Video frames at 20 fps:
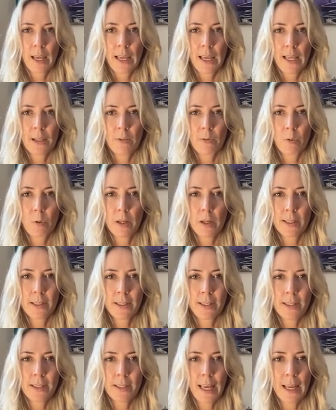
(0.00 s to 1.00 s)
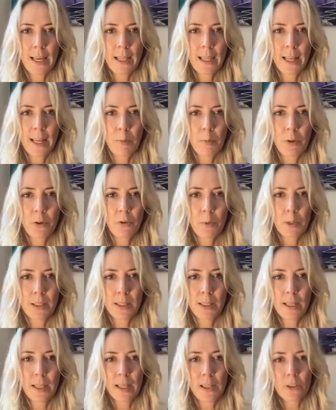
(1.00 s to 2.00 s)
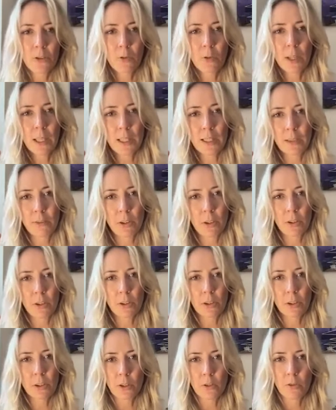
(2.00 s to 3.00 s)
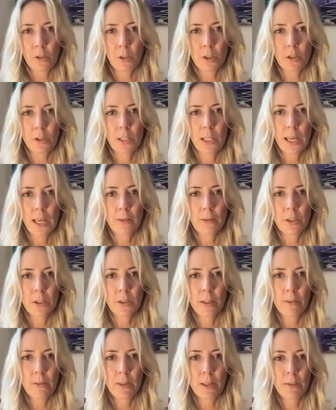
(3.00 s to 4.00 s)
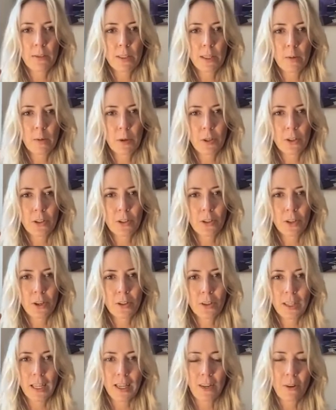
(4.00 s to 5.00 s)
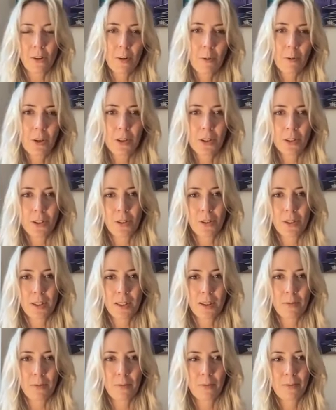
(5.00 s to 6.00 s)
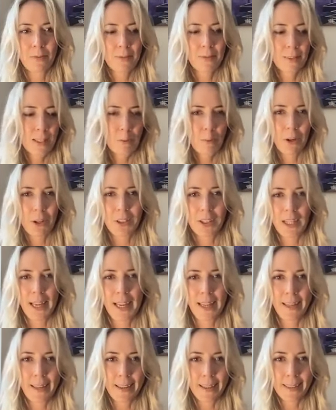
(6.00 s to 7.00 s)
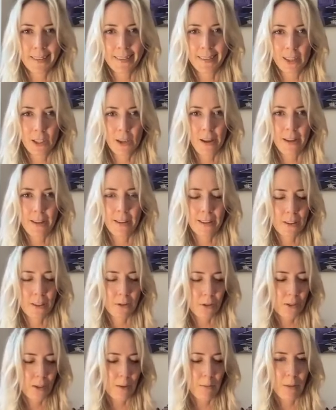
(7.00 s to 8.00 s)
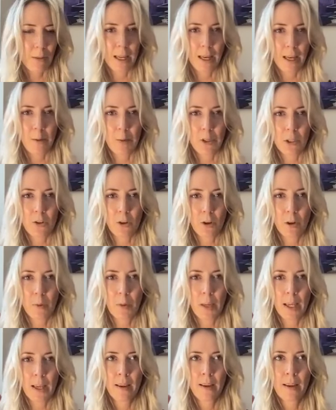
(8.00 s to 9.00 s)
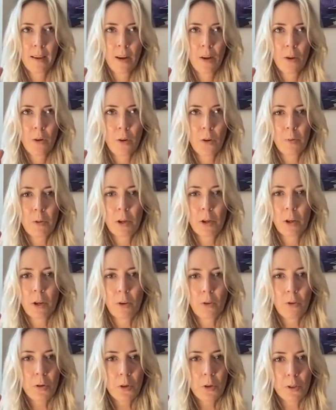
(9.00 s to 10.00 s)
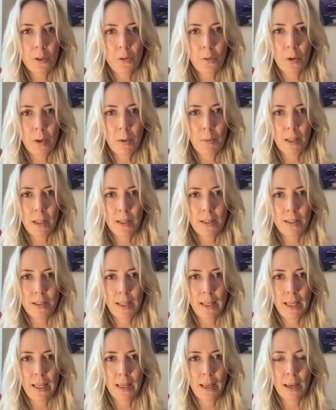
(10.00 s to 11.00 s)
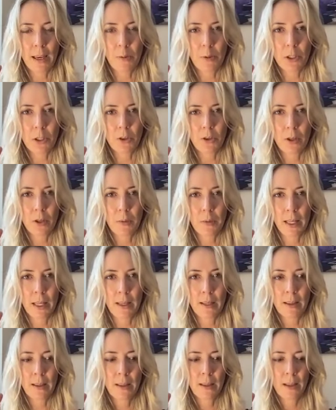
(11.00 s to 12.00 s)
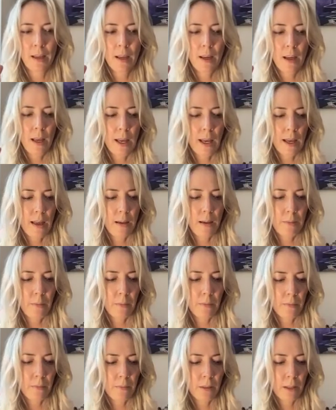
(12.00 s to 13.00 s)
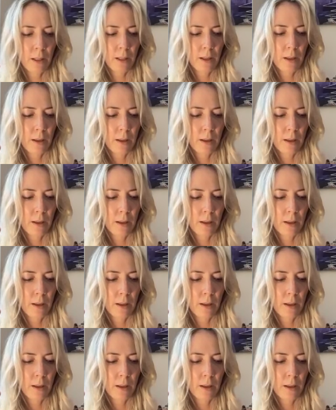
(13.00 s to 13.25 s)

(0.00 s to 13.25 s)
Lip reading: Eight of Wands is getting that movement, and it's really difficult to do it for yourself. So even if someone just goes like, oh, I'm going to do some spontaneous dance or something, come and join me, or I'm going to go for a swim in the sea, come and join me, or I'm